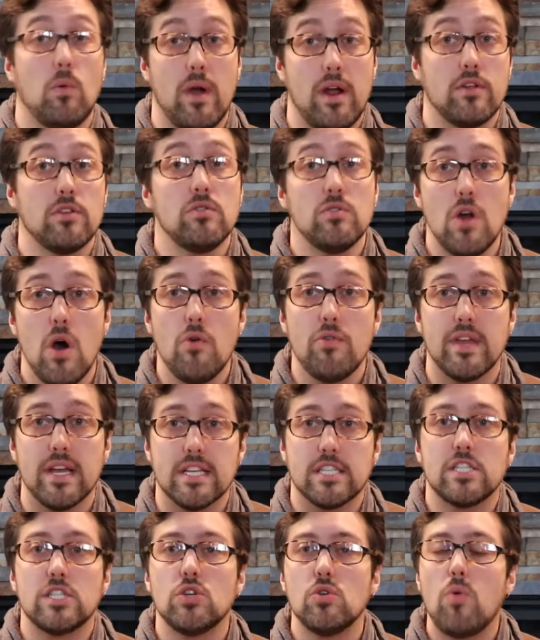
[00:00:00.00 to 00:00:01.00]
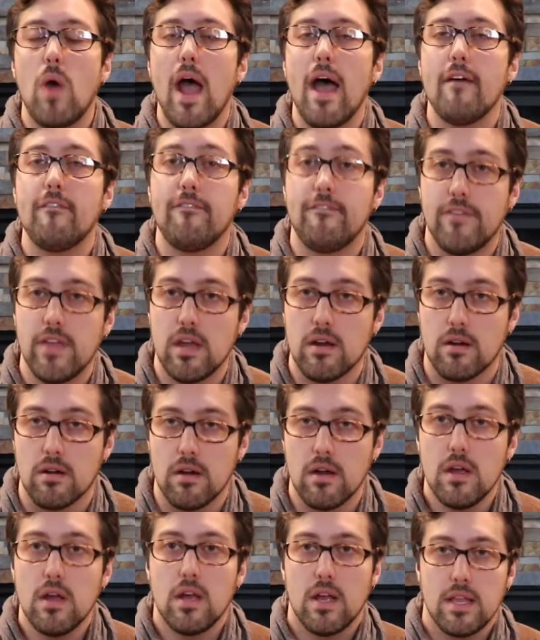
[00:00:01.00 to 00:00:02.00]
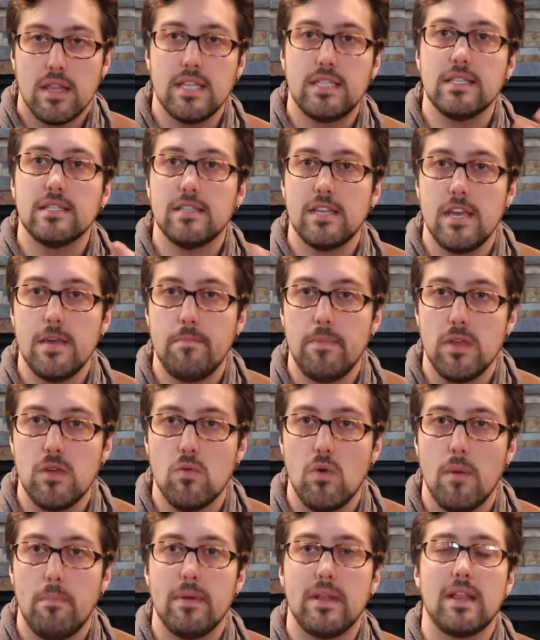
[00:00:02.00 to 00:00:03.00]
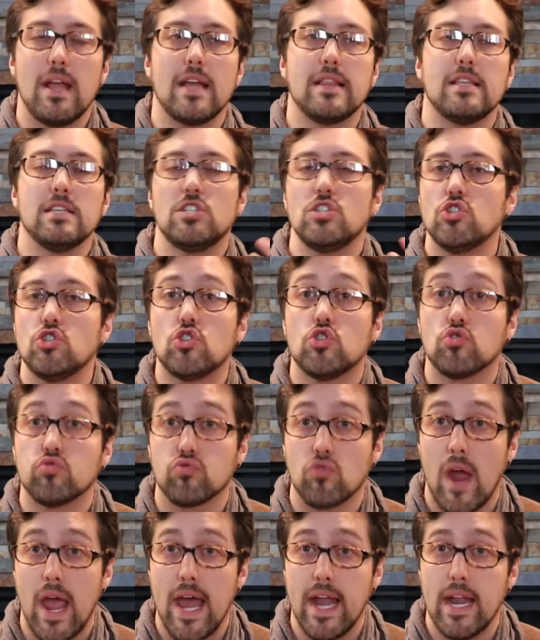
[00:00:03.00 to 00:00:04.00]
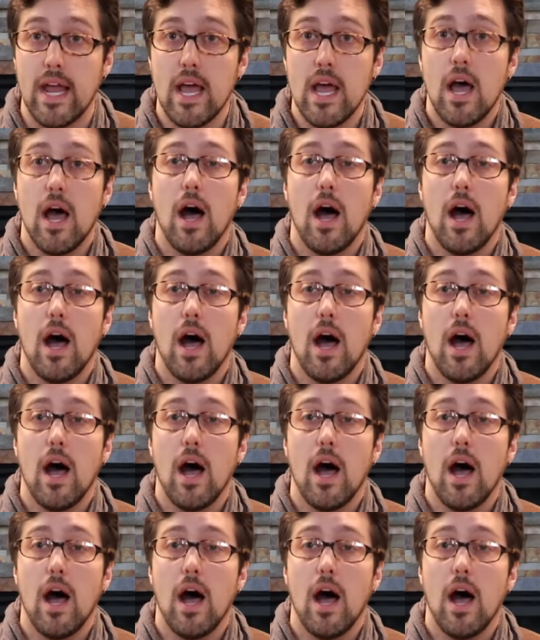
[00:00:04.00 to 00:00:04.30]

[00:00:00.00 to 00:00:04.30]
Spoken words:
you know this, you have fear. This is keeping you up at night. This is dread.